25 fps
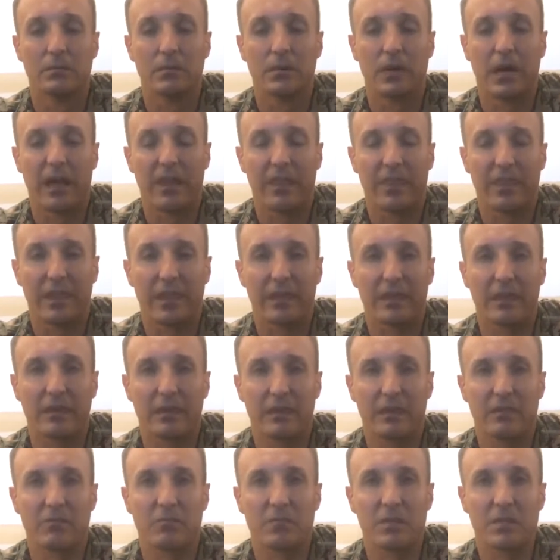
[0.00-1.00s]
I think it
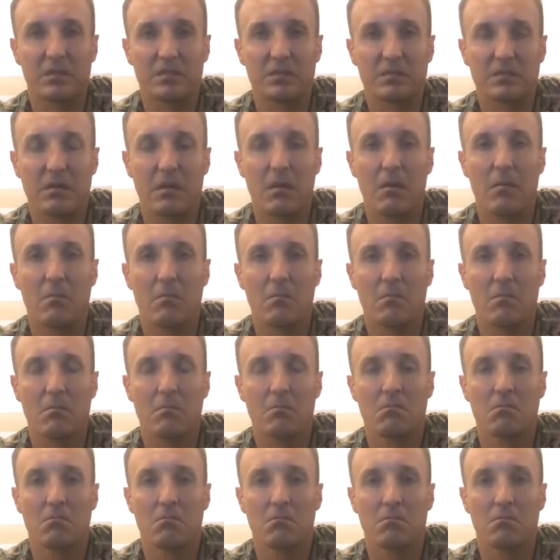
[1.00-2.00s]
gives me some
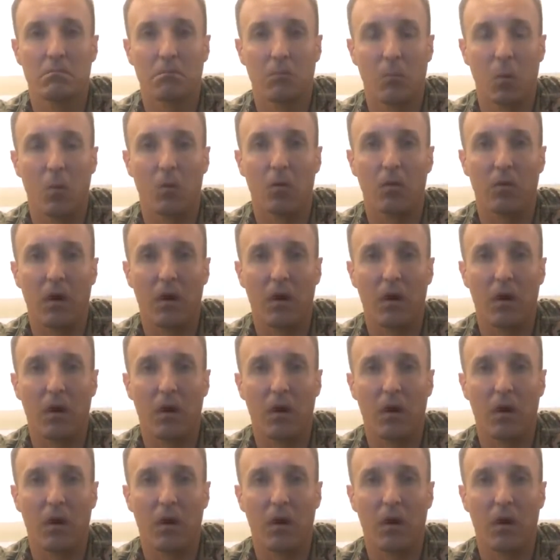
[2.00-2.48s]
moral